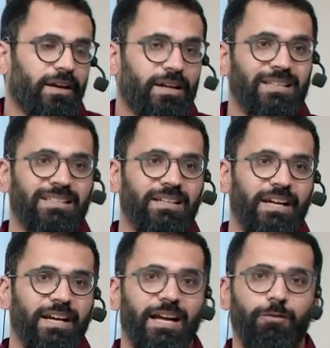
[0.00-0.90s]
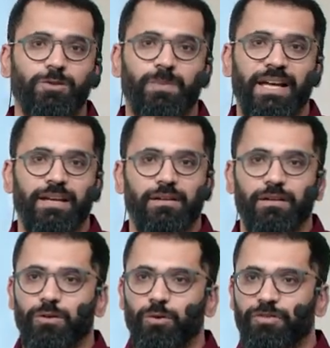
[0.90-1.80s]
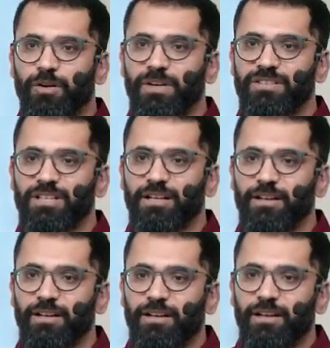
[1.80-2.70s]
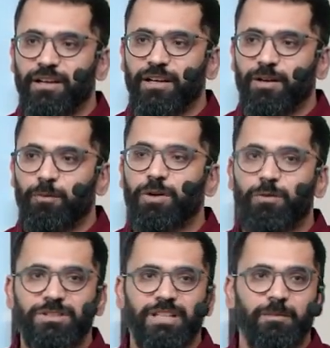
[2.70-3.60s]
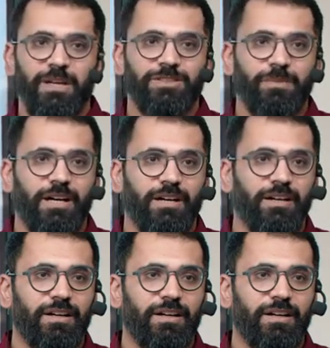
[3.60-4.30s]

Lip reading: Recently, India was buying crude from Russia. What was that benchmark?